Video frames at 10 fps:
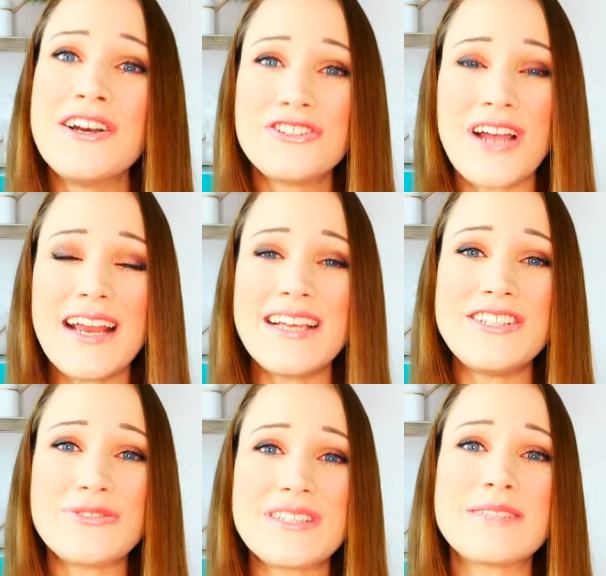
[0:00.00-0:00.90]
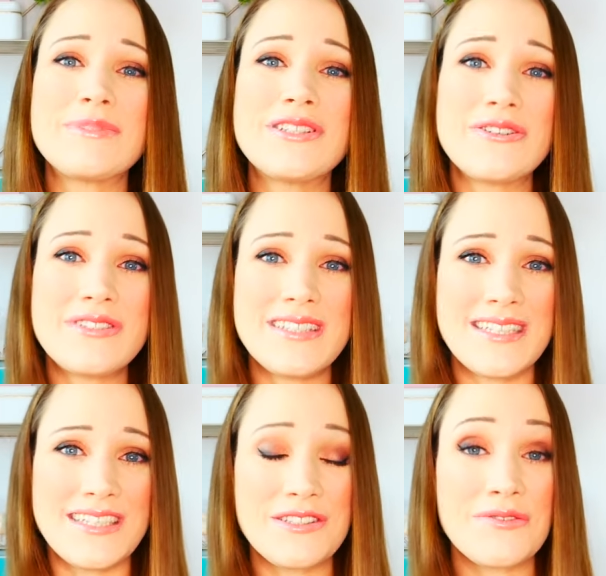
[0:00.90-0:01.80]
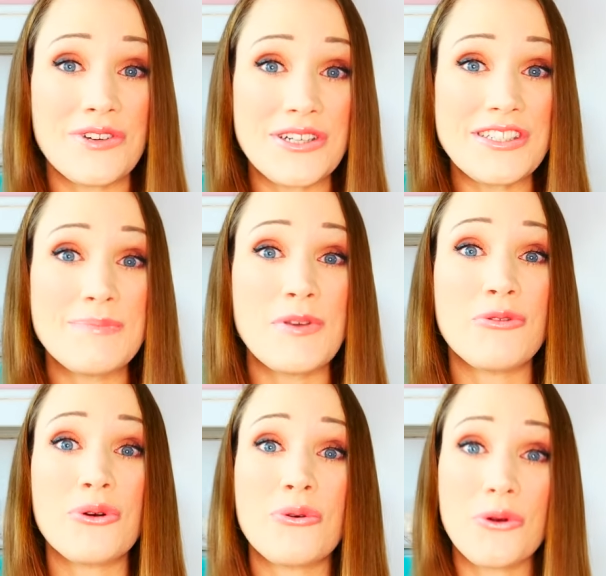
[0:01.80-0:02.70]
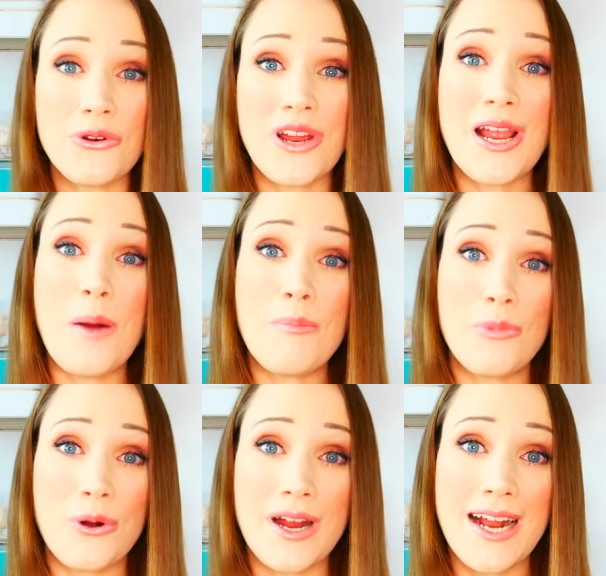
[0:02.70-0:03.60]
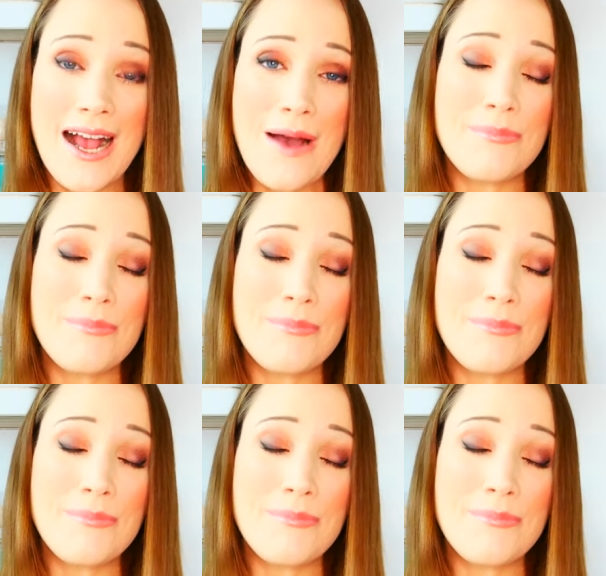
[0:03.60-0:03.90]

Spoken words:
try to enjoy some of those teas first before ordering more.